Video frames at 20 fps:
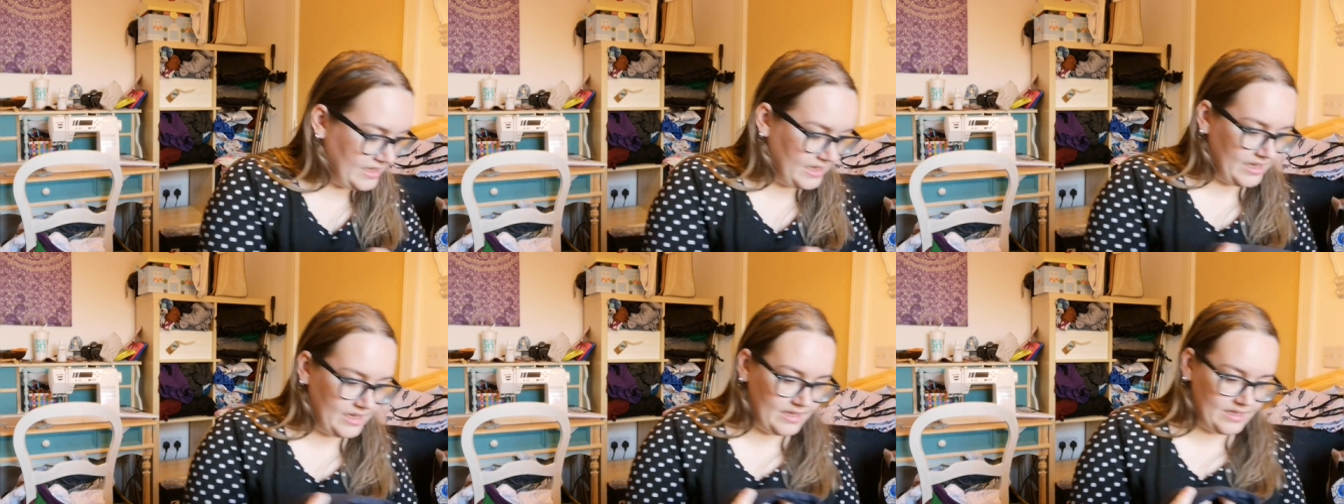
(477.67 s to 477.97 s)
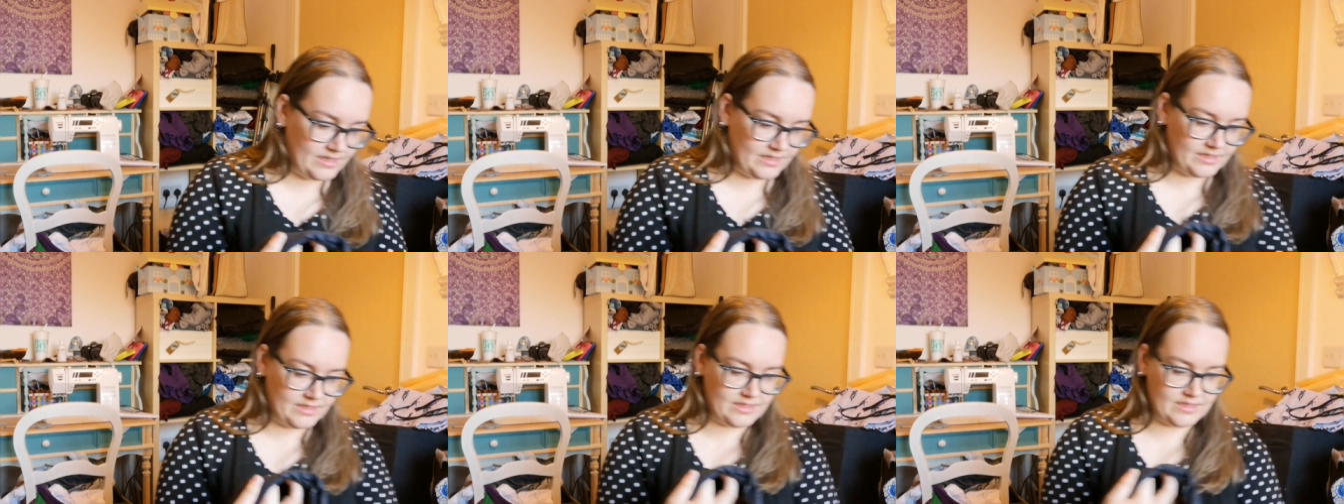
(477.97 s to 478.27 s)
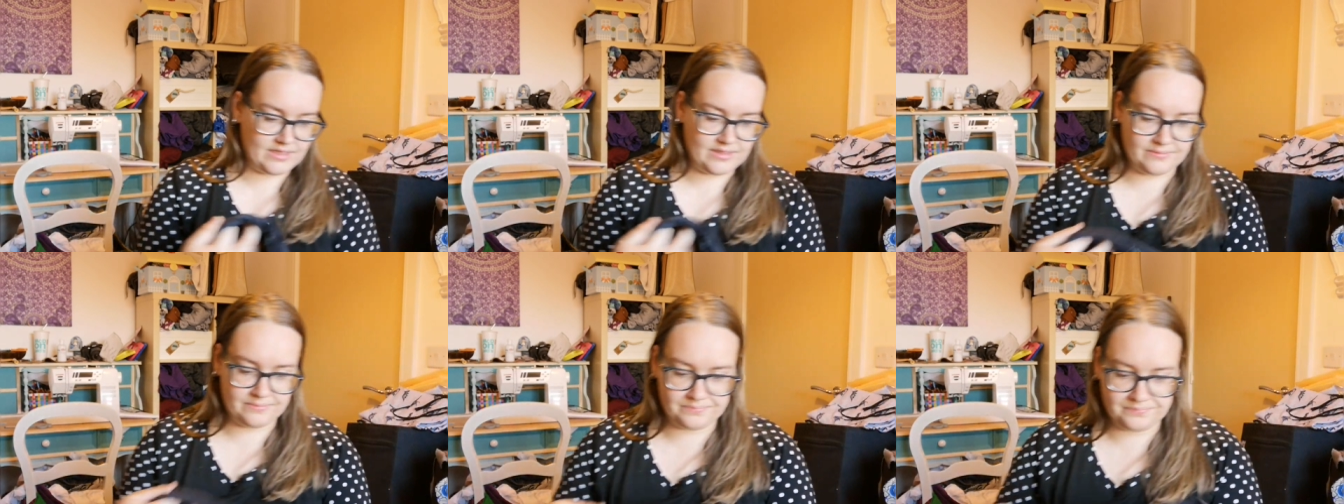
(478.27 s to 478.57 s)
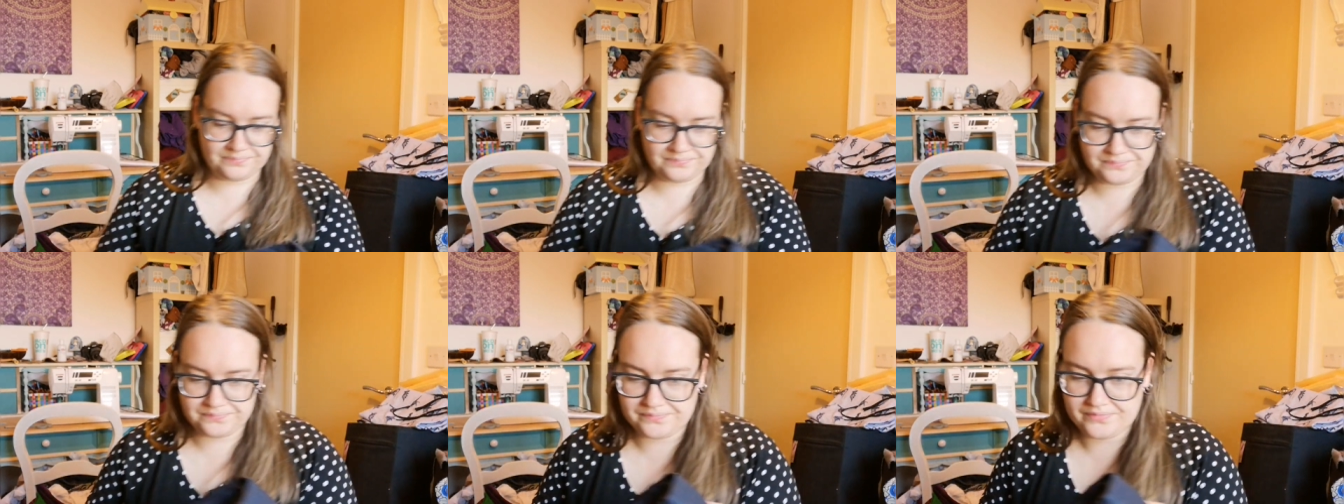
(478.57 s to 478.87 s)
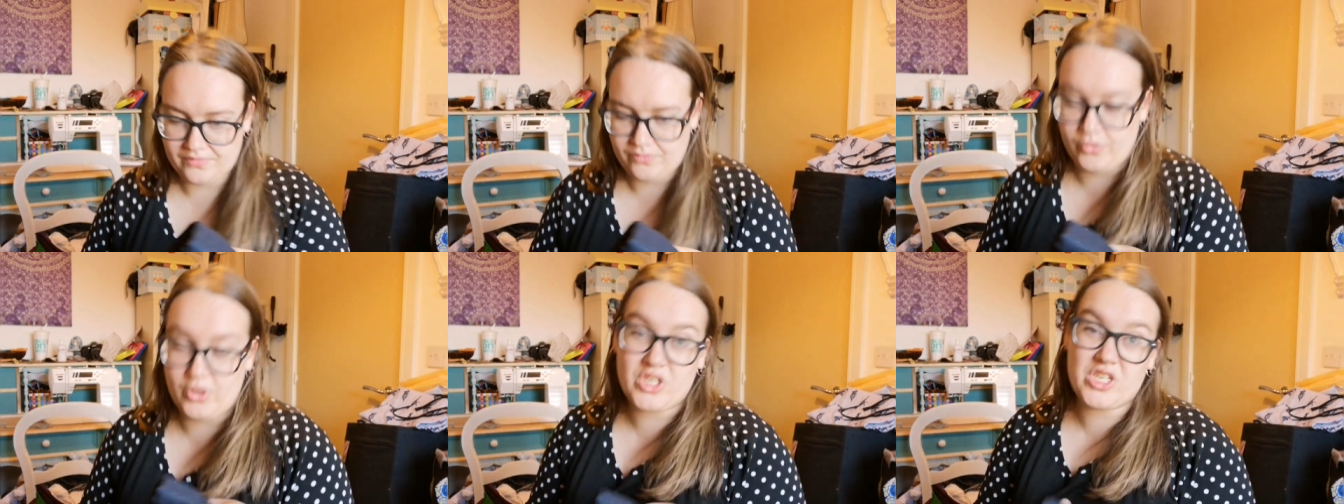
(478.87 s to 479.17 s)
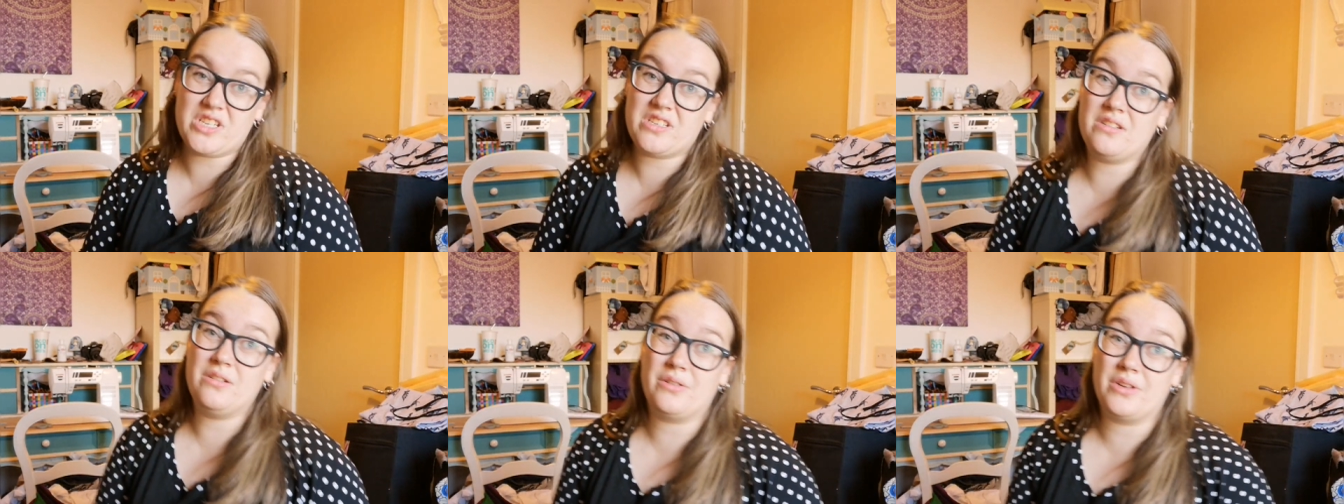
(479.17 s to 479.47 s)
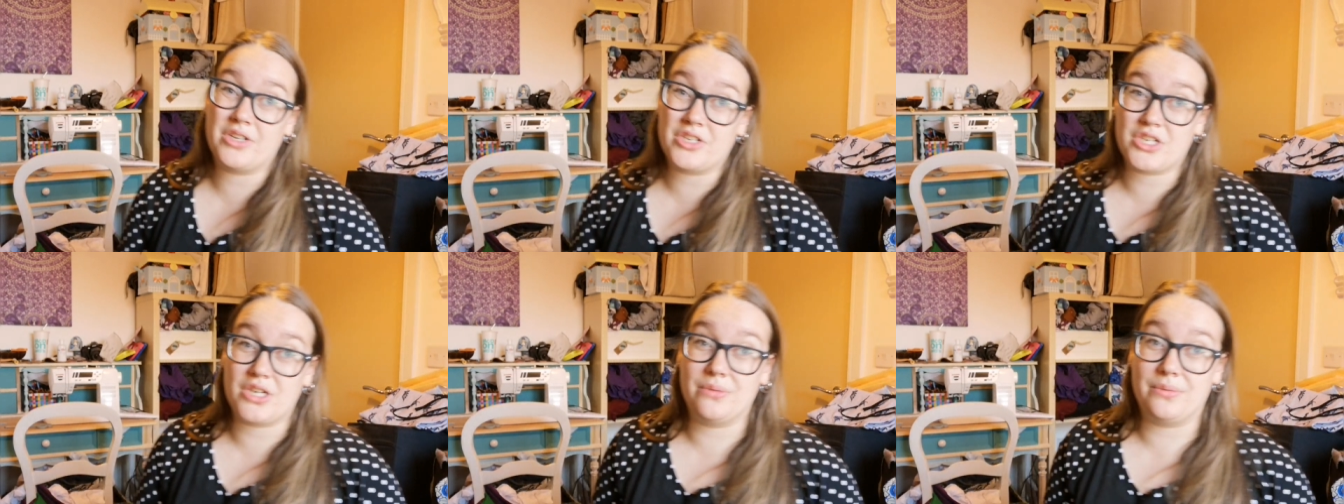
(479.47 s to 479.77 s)
this, which is not
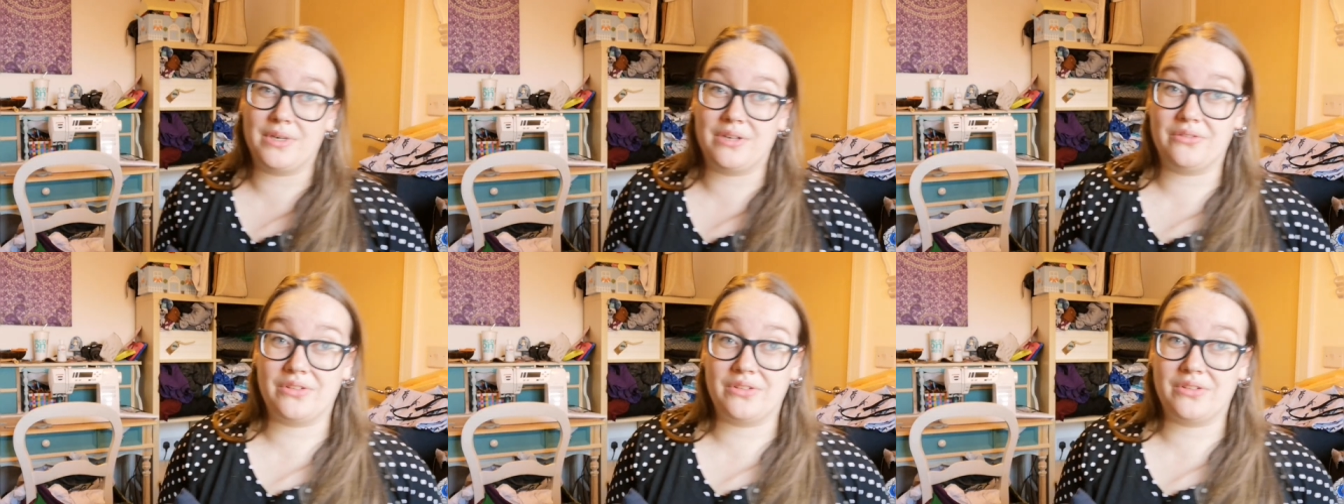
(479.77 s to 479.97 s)
going to show